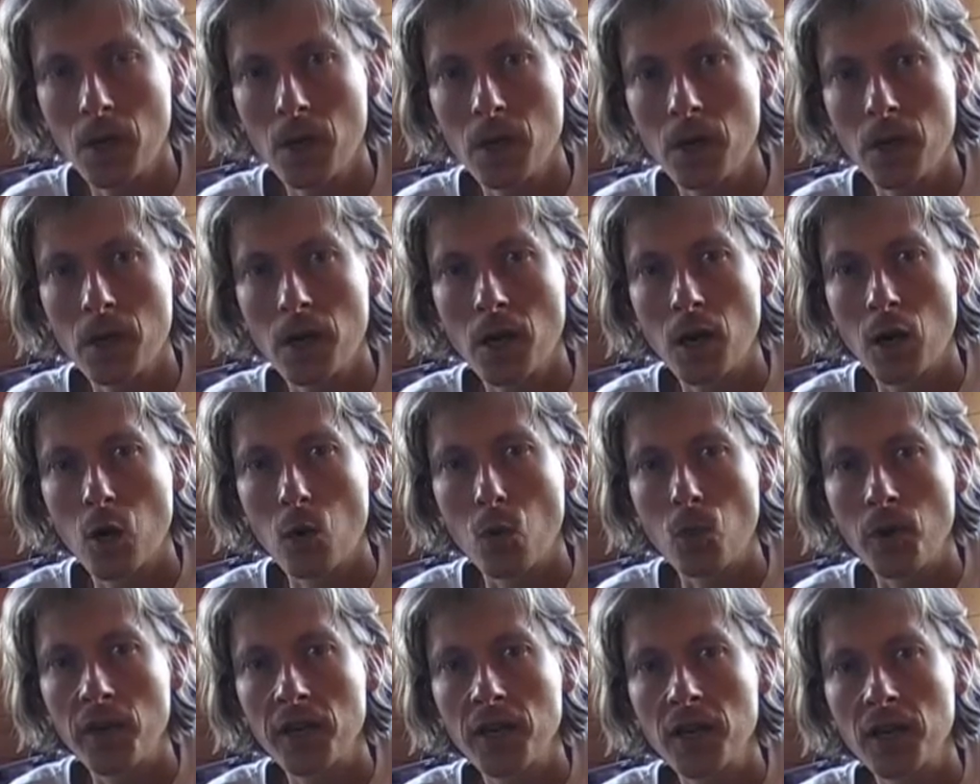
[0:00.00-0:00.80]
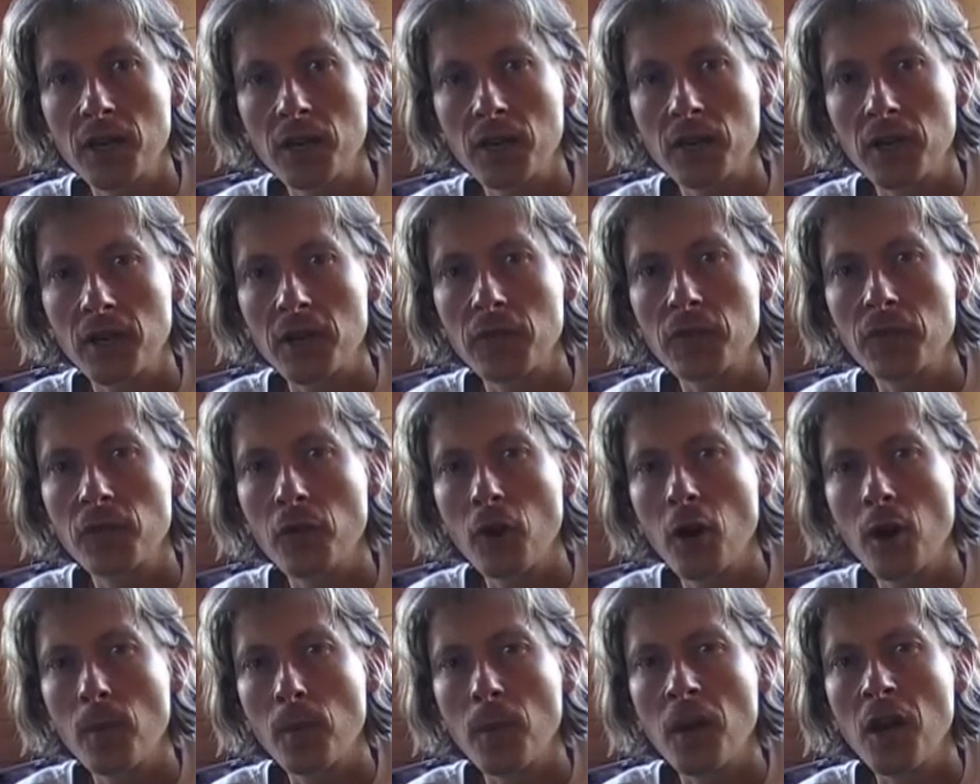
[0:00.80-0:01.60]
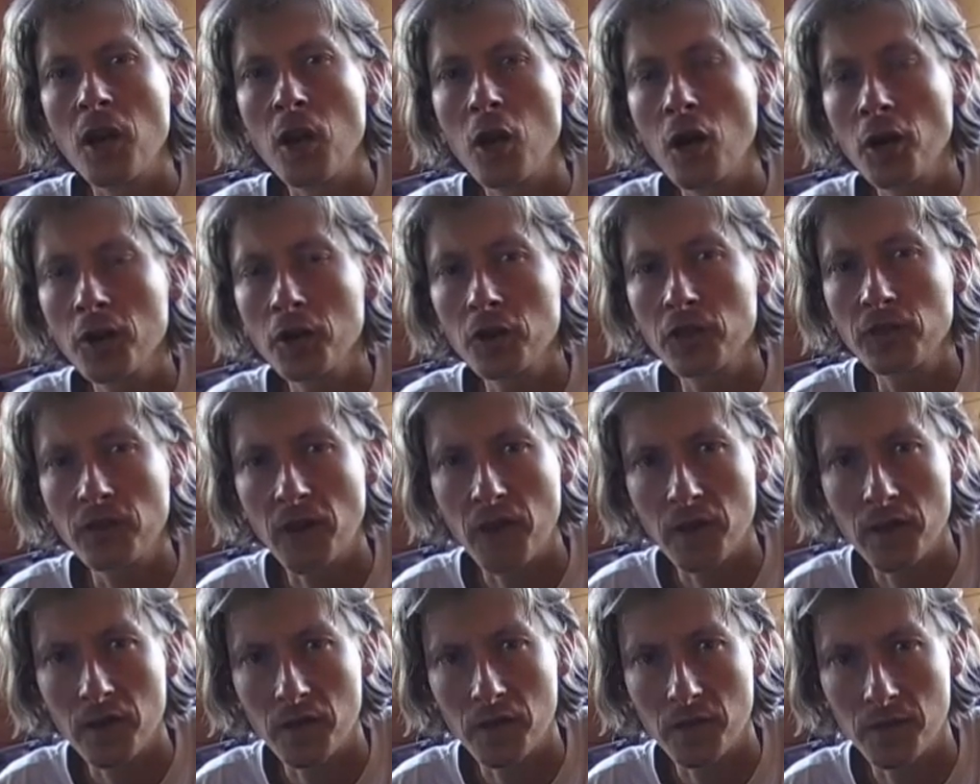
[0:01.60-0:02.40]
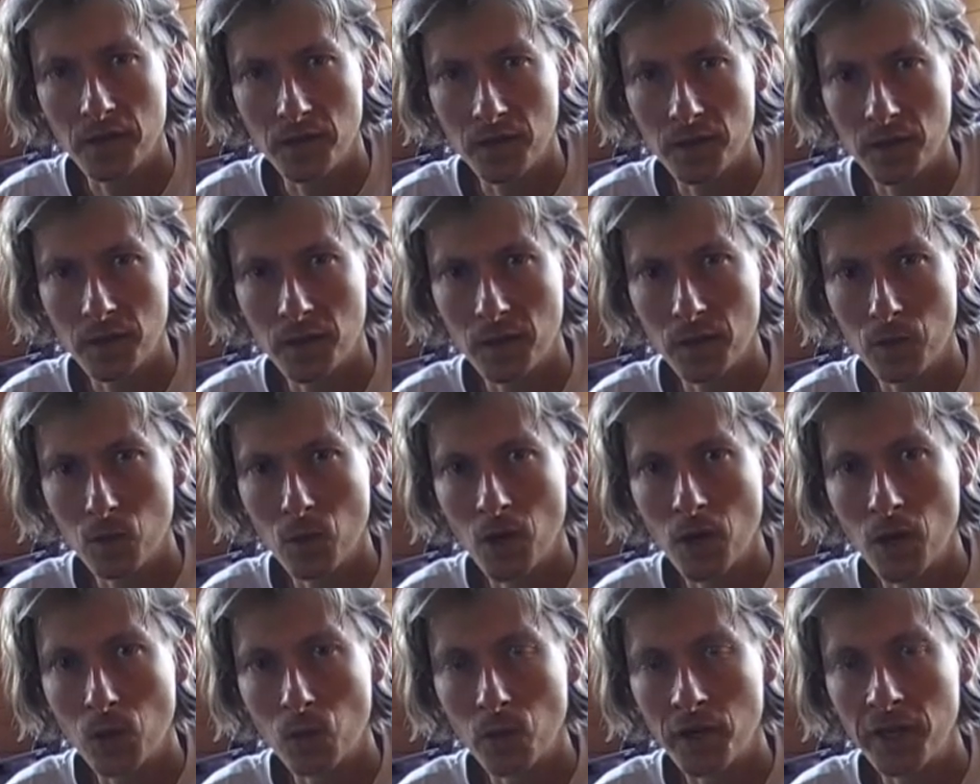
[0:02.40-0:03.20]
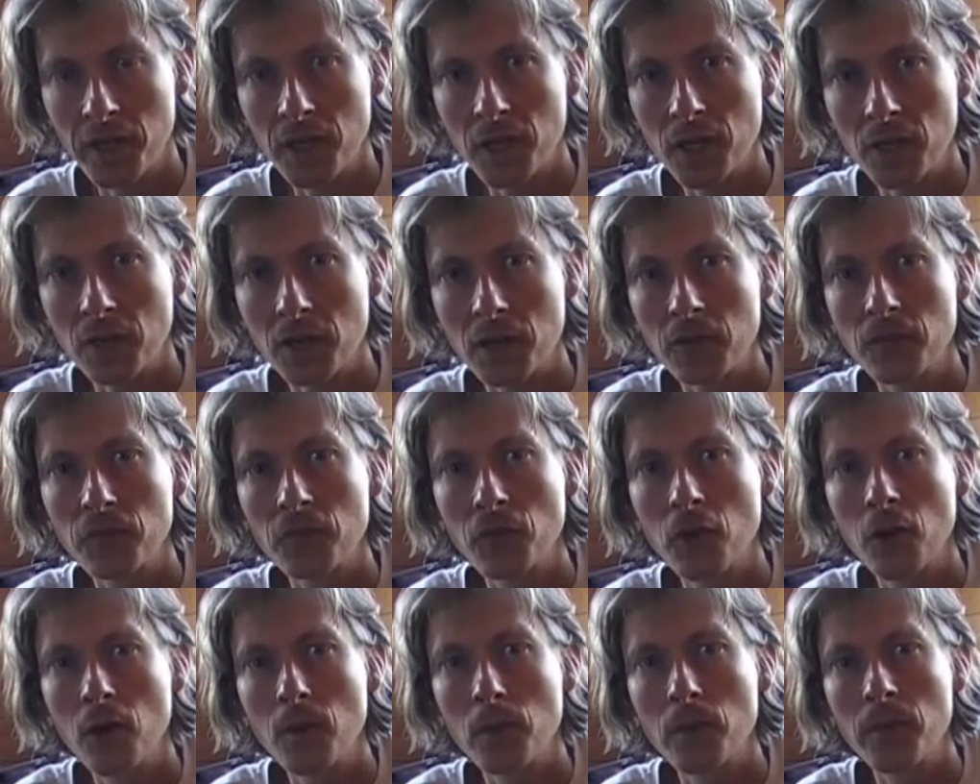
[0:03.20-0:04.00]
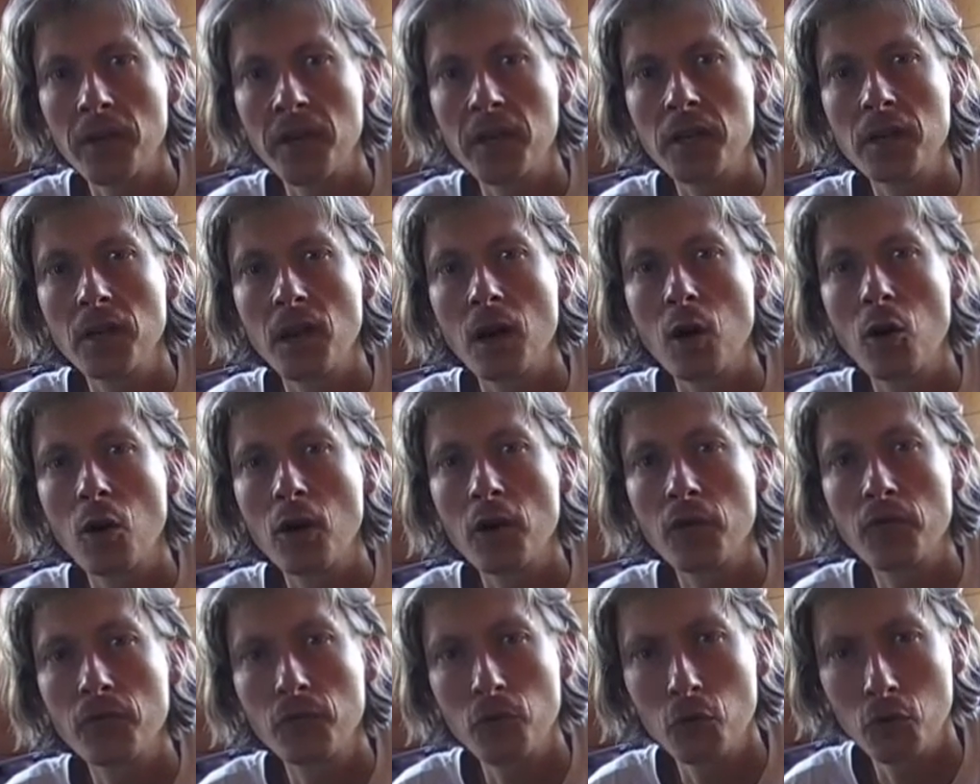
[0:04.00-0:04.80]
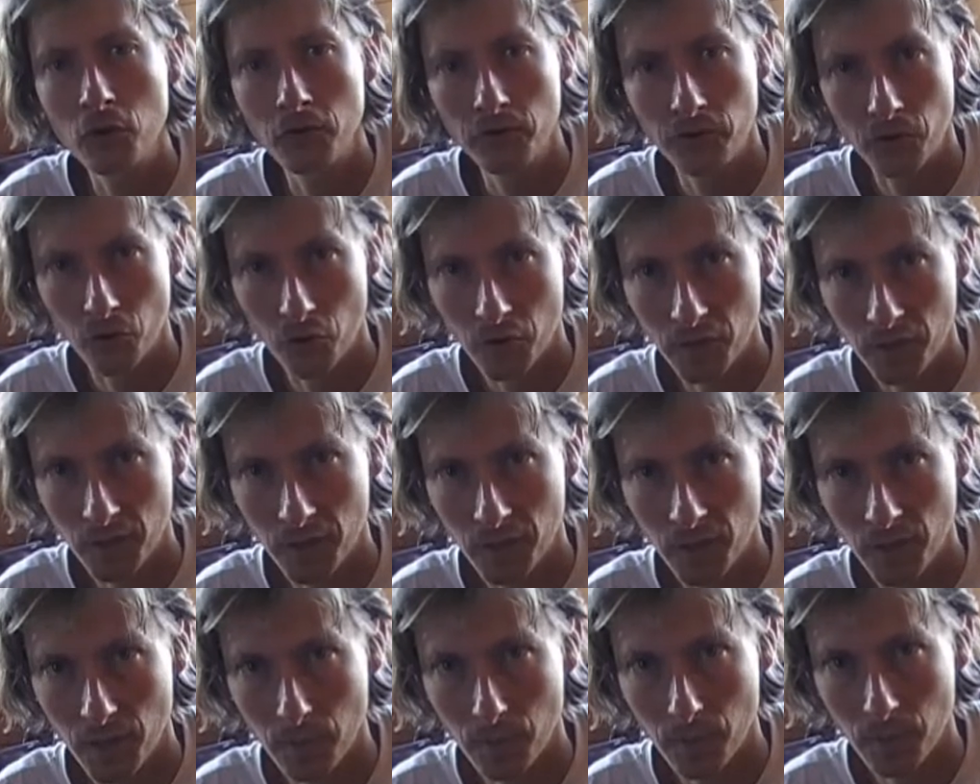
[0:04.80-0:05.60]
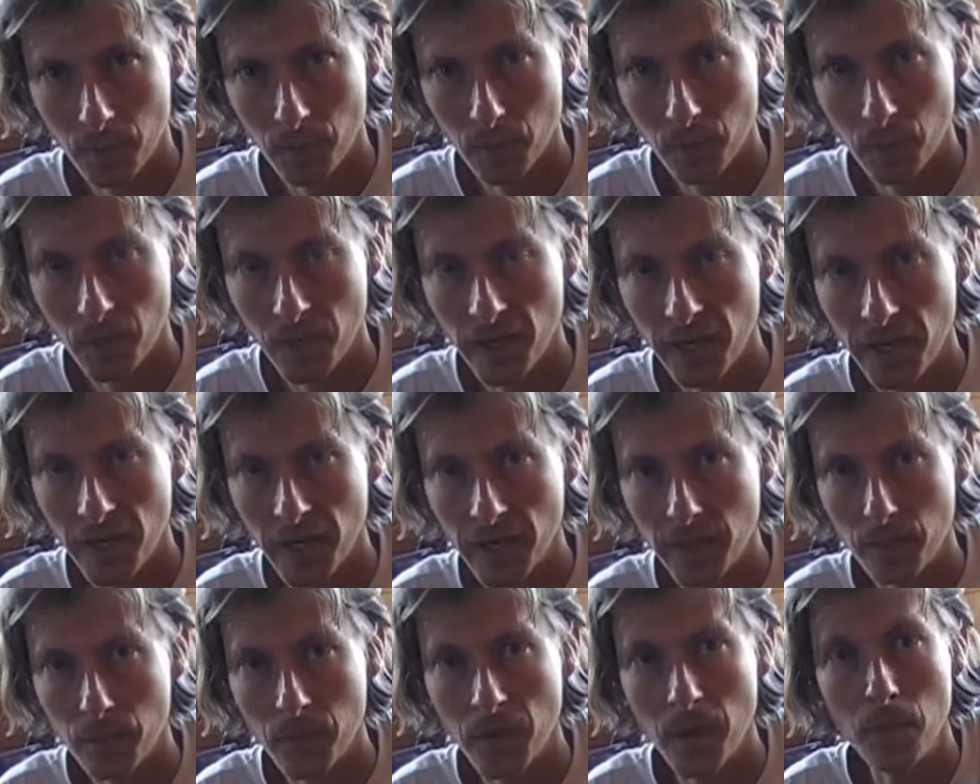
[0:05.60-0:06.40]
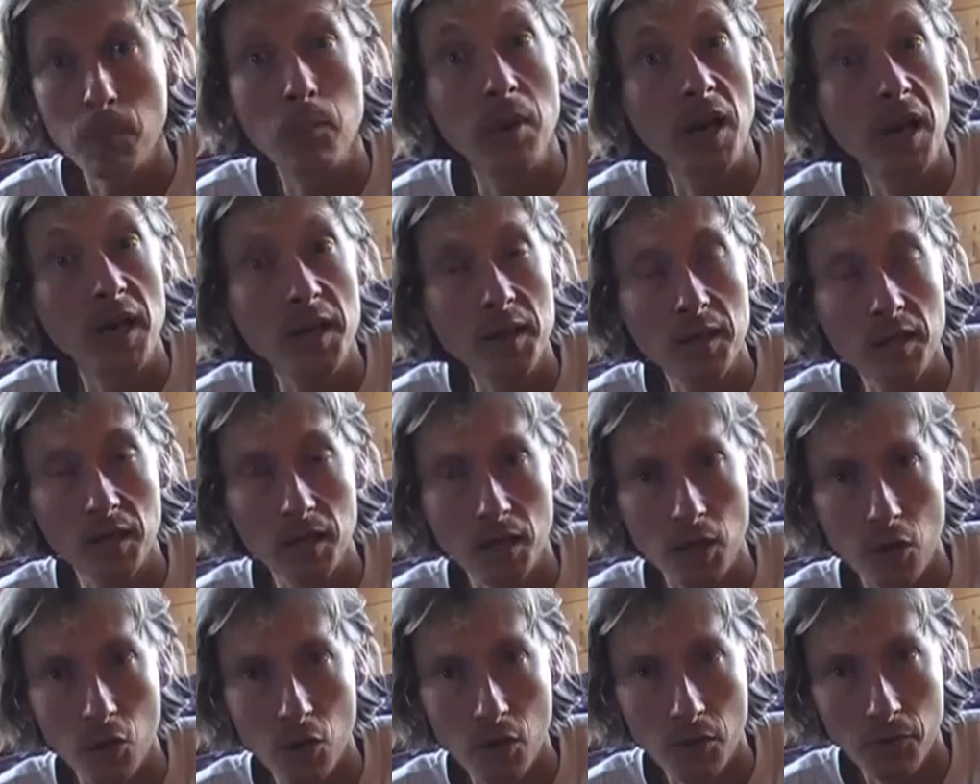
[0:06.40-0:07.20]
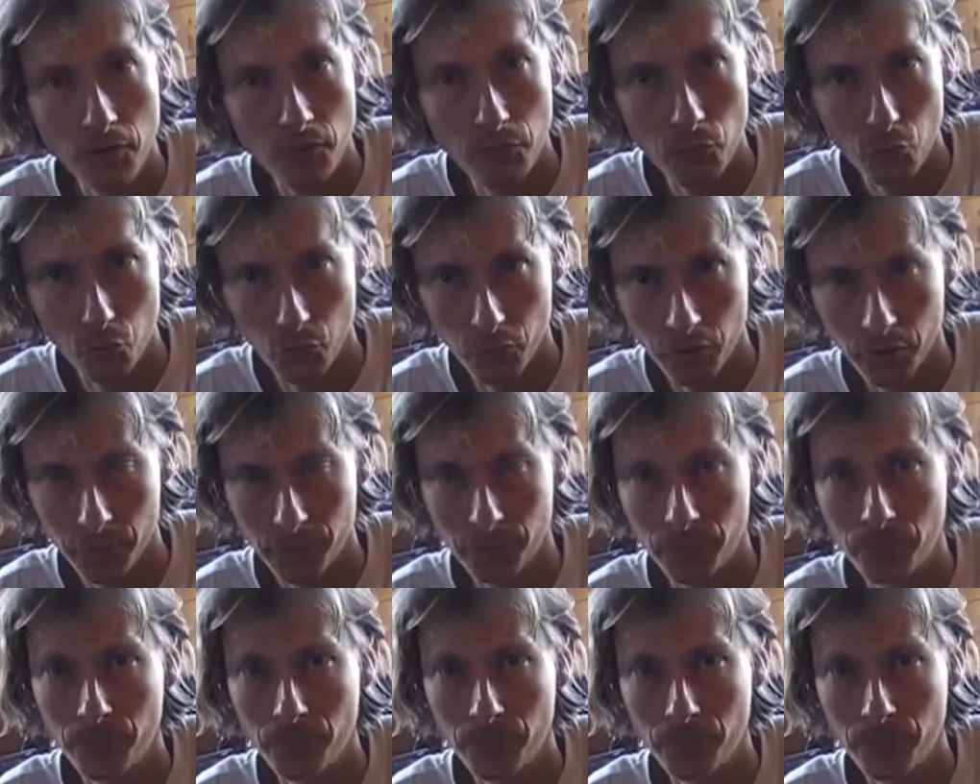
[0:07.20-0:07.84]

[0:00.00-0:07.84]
Now we can inform a lot of other things as well. We can inform in our food, for example, by blessing our food.